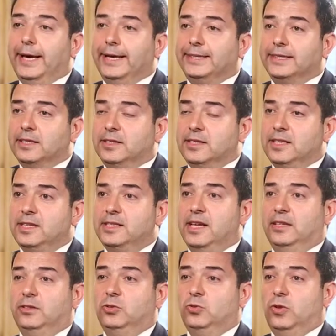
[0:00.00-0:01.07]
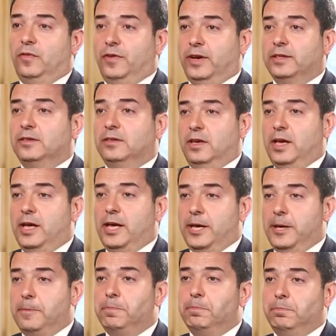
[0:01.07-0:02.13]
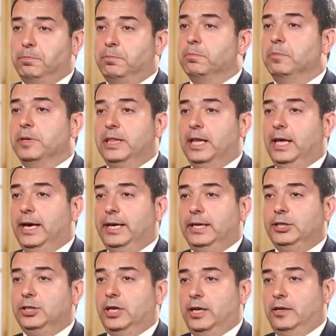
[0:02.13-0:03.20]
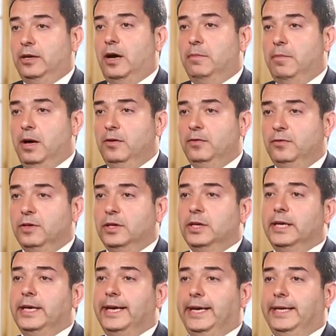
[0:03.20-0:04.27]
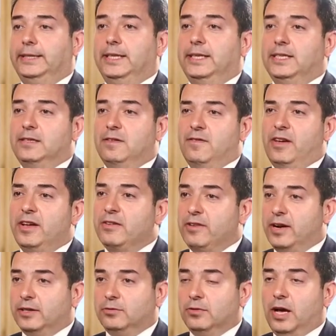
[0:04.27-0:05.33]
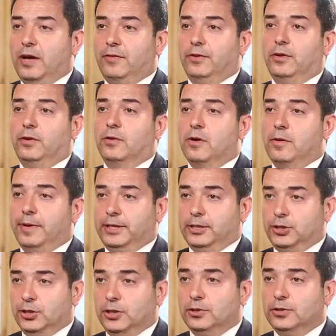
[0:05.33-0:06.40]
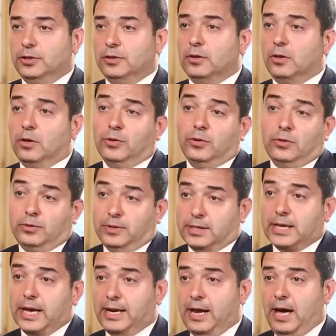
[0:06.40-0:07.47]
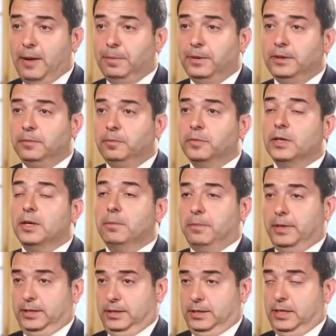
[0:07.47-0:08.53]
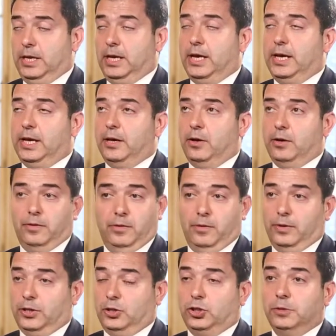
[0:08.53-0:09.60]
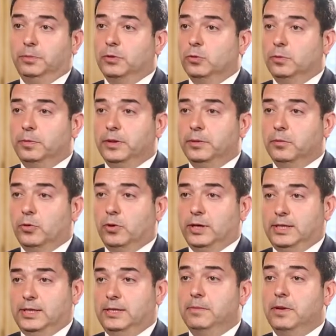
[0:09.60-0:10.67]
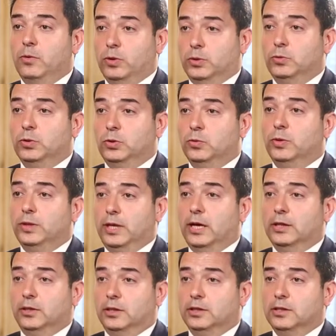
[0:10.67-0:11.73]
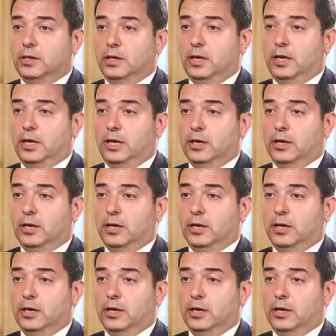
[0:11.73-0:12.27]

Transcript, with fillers: It's a disease that usually affects uh, middle-aged and above. It is very rare to have glaucoma in children, although this can happen, but uh, the treatment would be more or less similar what we do with adult uh,